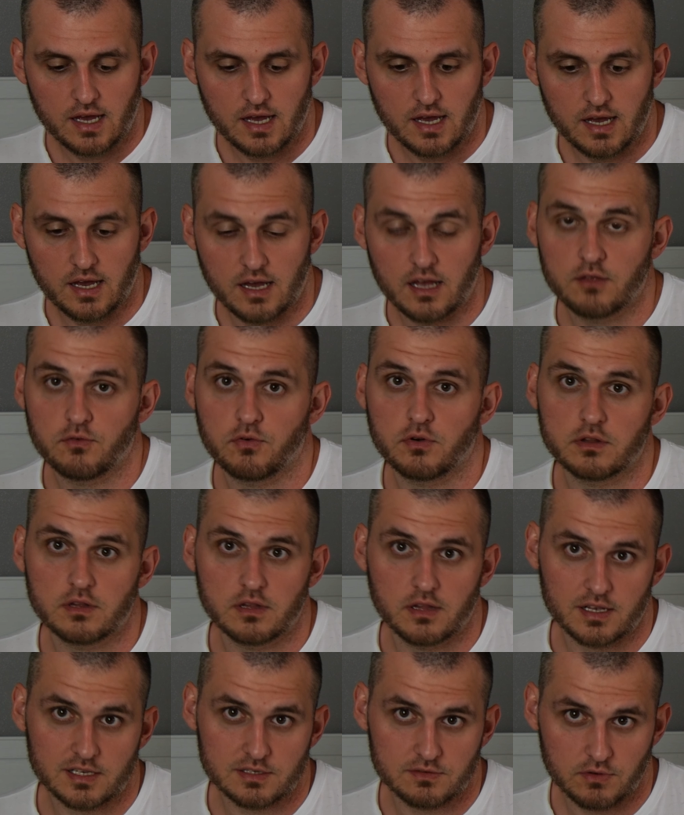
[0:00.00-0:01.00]
and for the
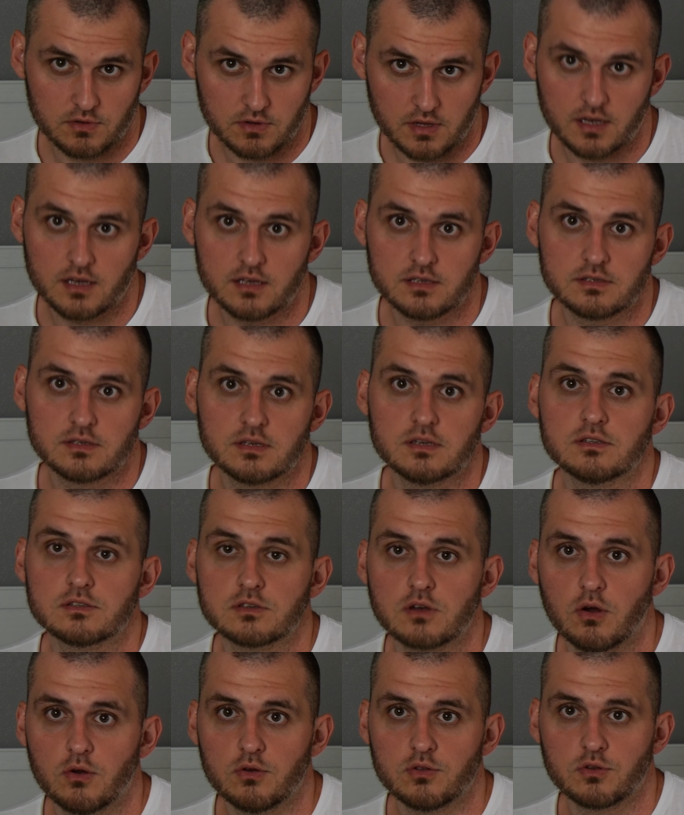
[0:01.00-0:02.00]
next few days it's
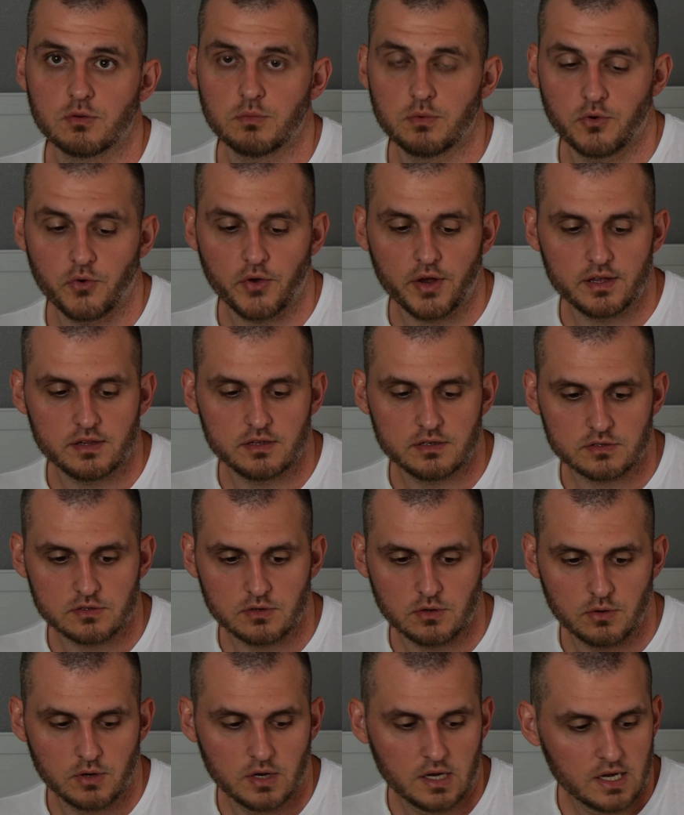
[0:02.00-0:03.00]
going to be rainy,
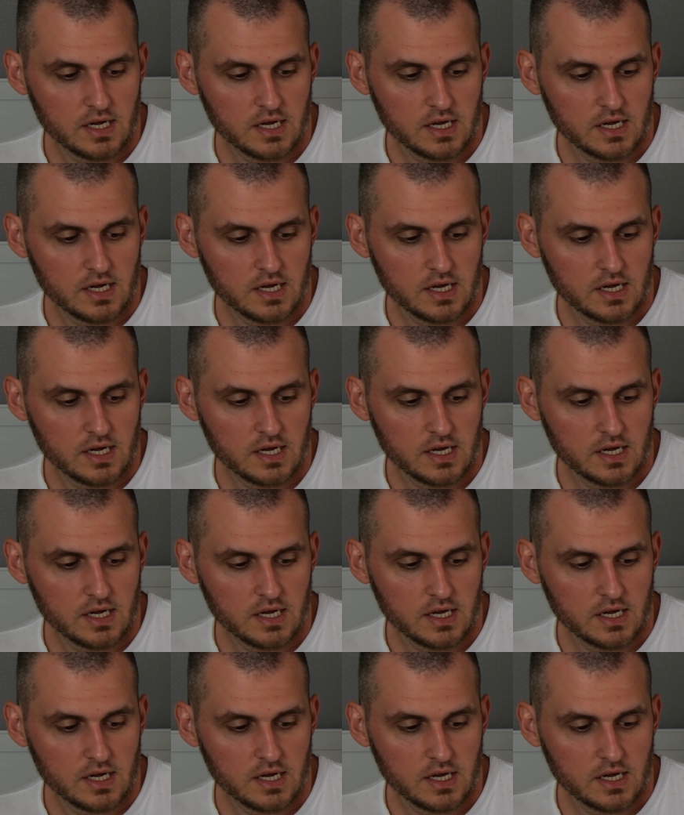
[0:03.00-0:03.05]
so